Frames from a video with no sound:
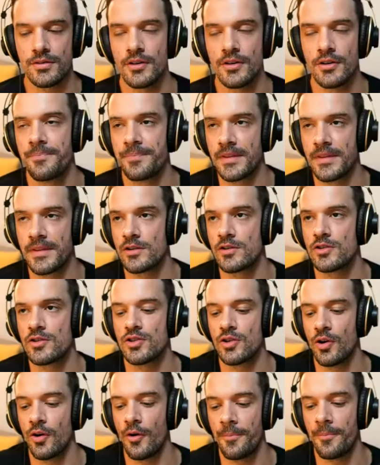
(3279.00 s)
Awesome.
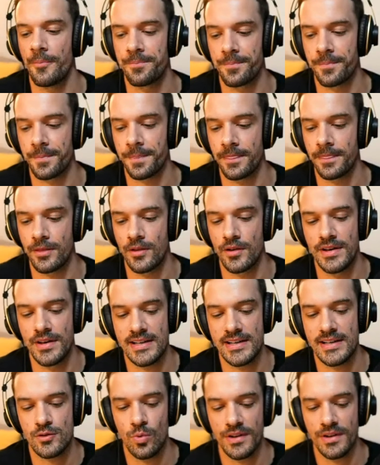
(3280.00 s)
So the
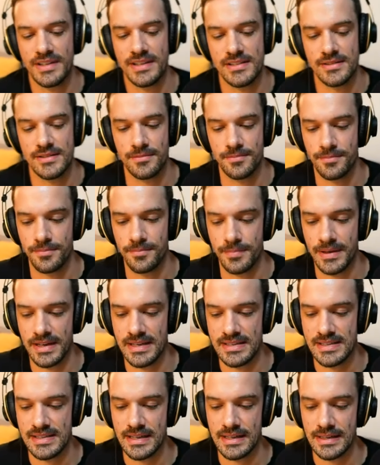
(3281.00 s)
next one is
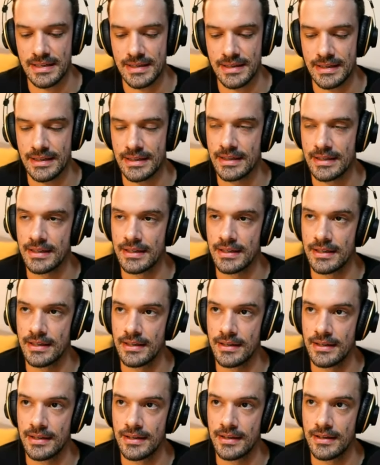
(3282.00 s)
basically
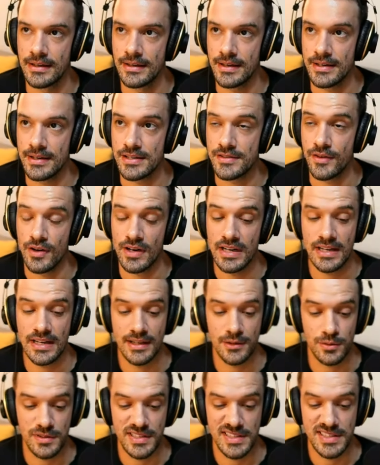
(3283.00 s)
is very
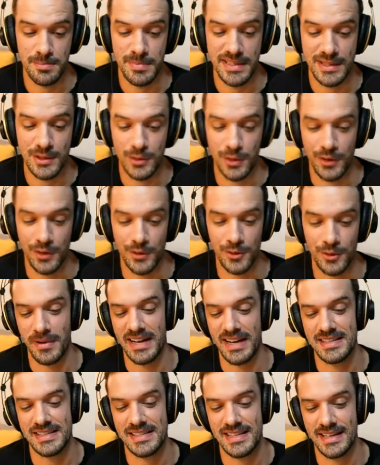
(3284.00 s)
linked to this Bitcoiner
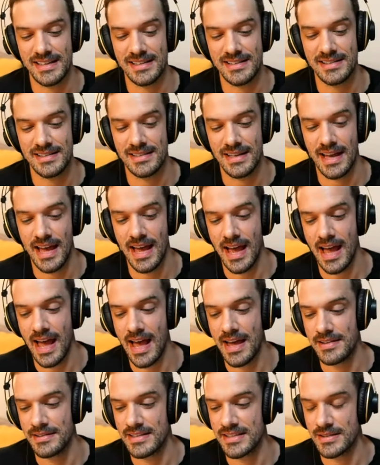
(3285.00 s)
mindset
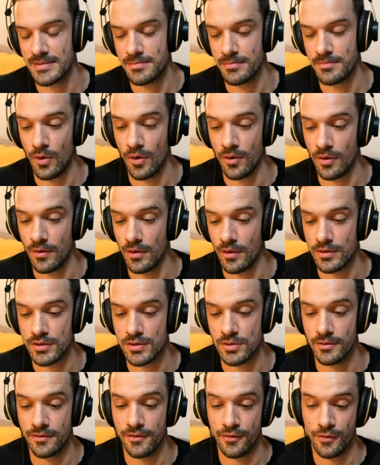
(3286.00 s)
and this
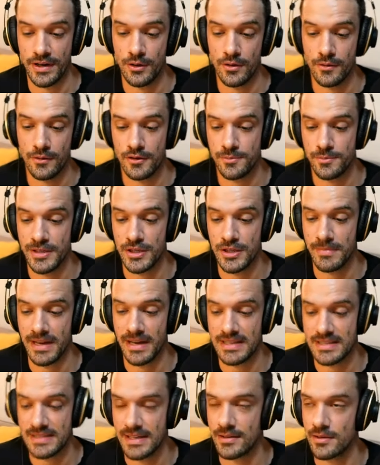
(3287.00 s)
also freedom of speech
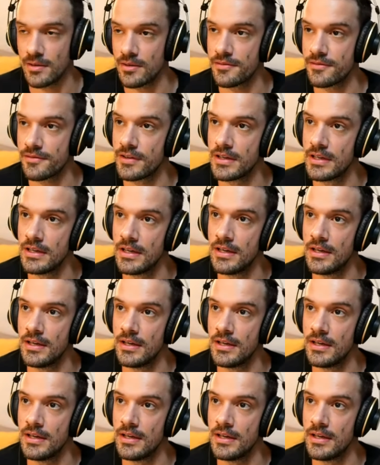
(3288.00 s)
mindset of